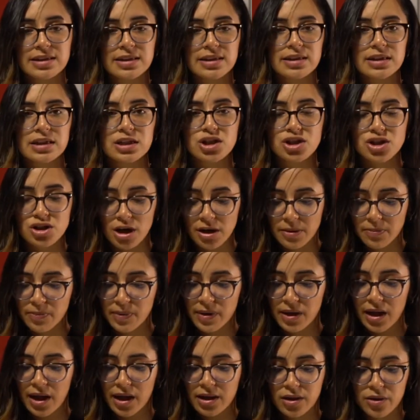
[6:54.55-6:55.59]
it in
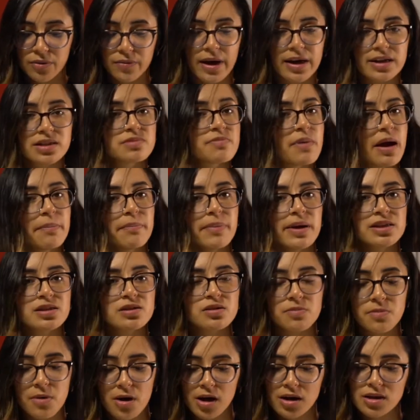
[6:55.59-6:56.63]
Sharpie and erased my
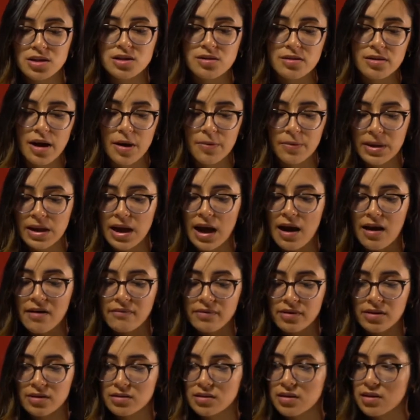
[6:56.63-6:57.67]
pencil marks so that we have